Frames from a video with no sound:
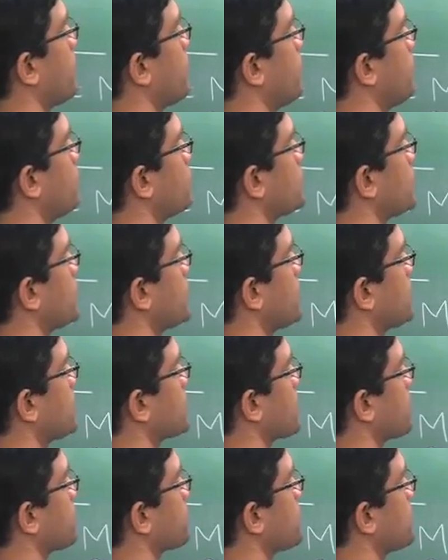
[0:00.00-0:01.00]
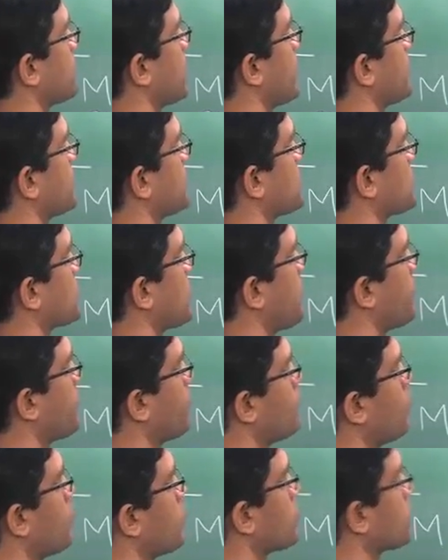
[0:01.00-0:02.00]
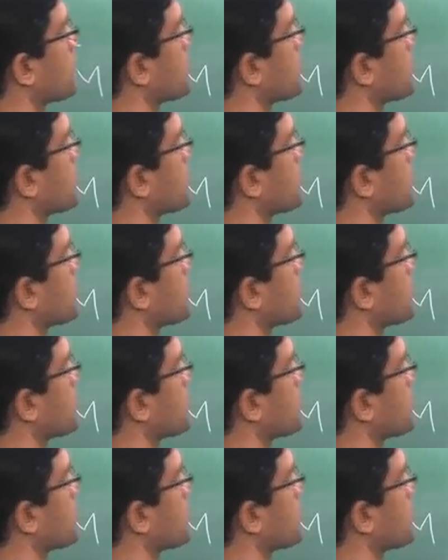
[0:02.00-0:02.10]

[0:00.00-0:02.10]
using the description that I just gave you.